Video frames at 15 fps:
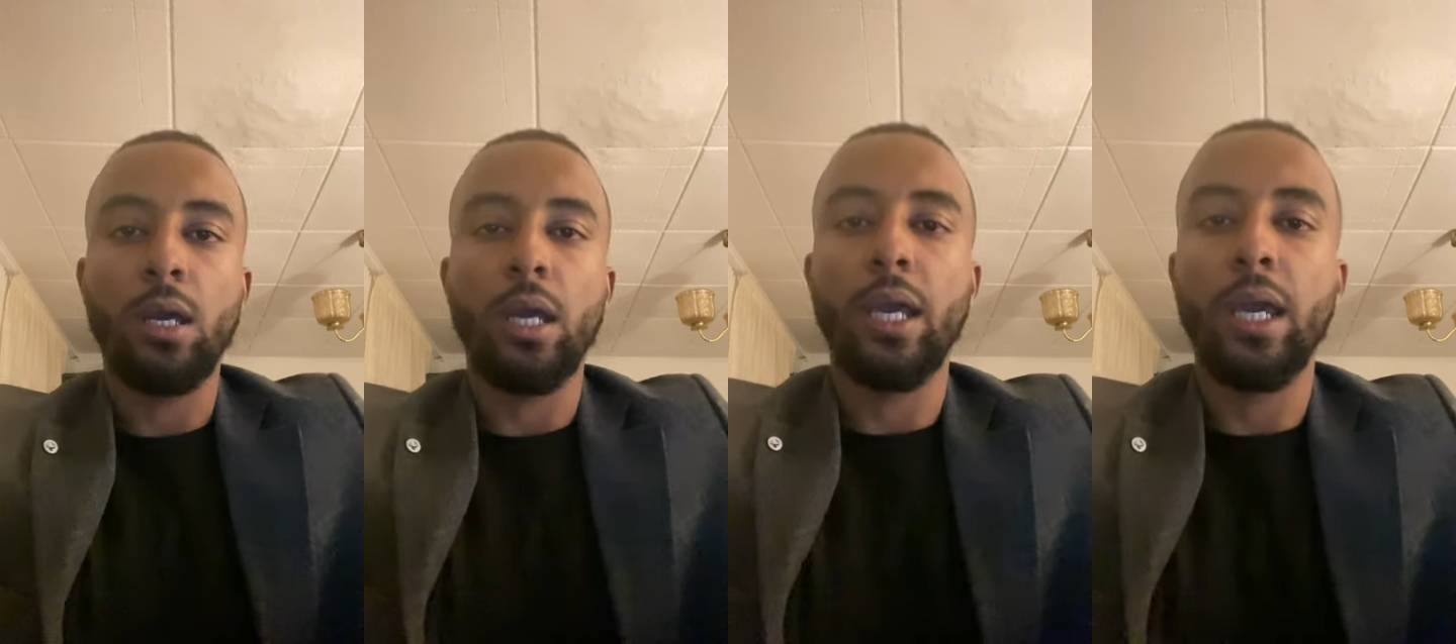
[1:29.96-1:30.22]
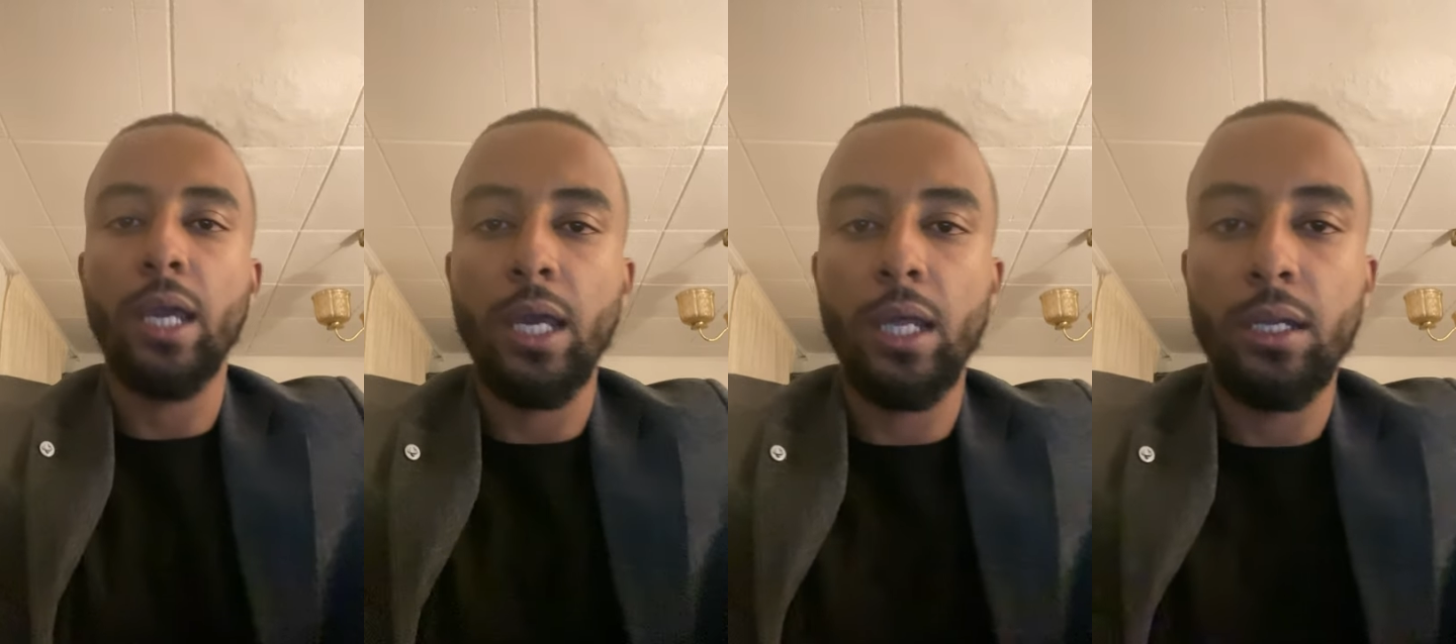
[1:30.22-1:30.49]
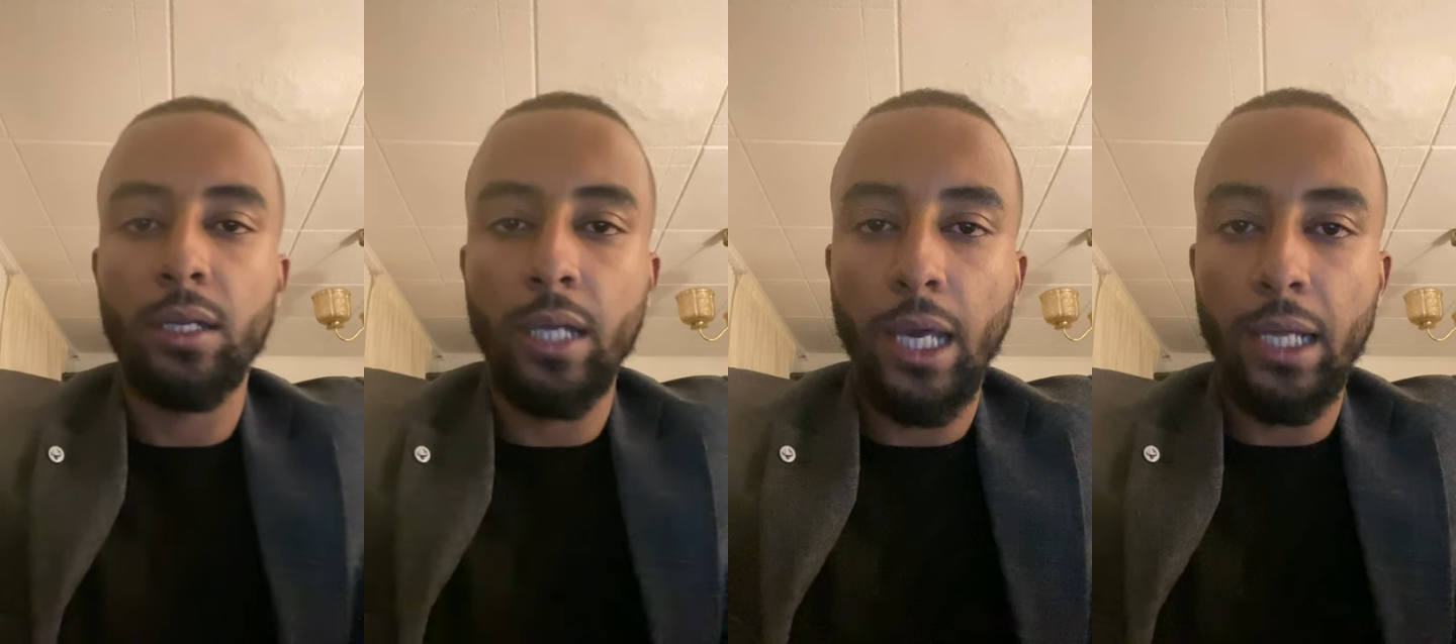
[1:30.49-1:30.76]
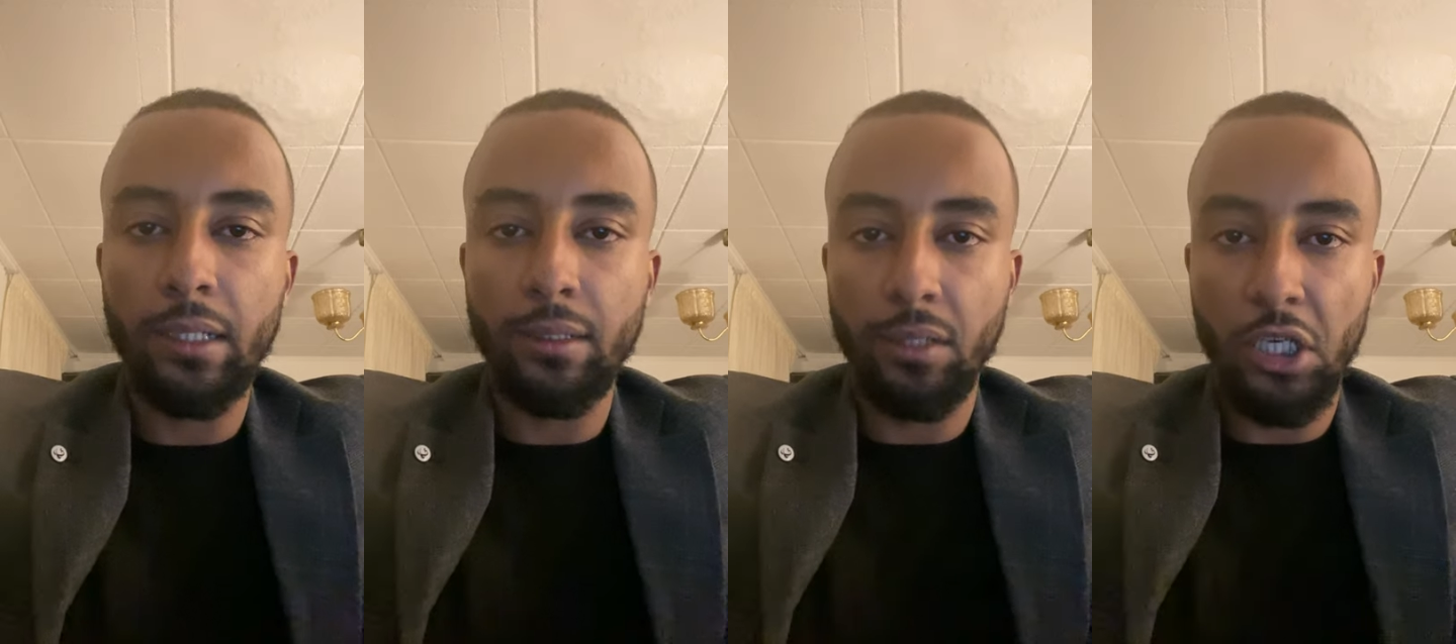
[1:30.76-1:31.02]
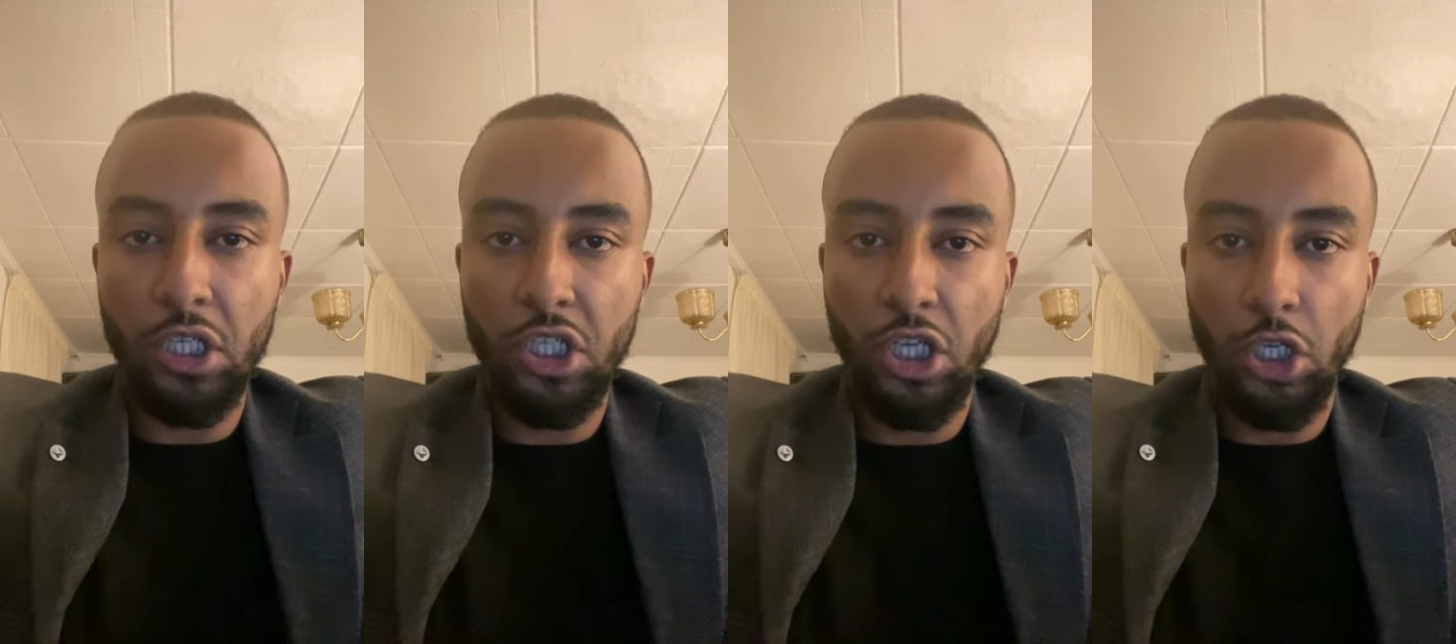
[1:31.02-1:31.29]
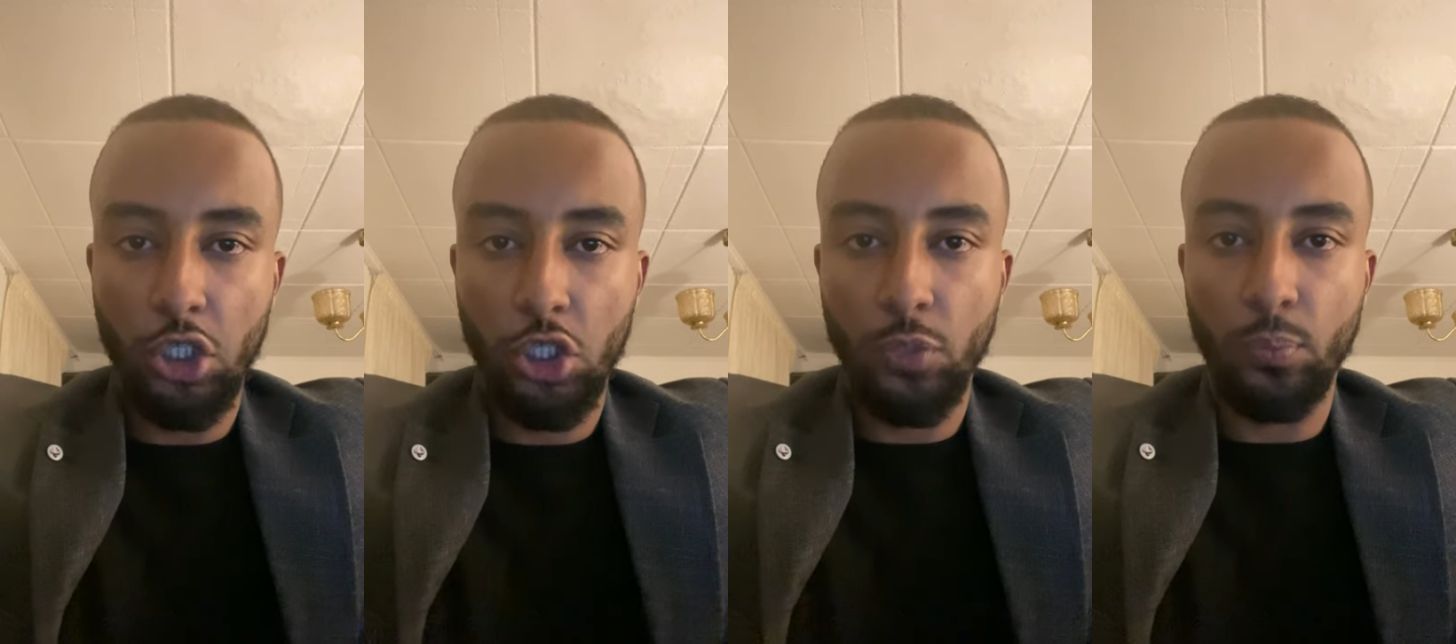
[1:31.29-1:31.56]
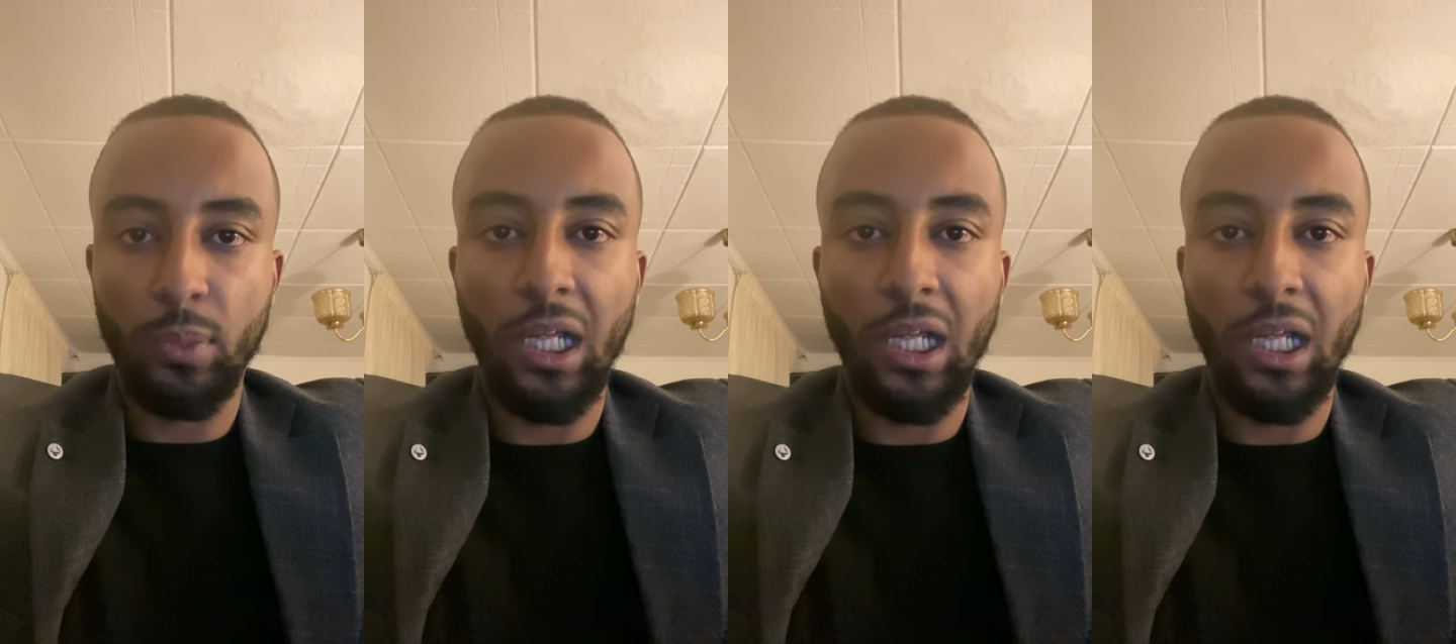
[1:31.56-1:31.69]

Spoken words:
and research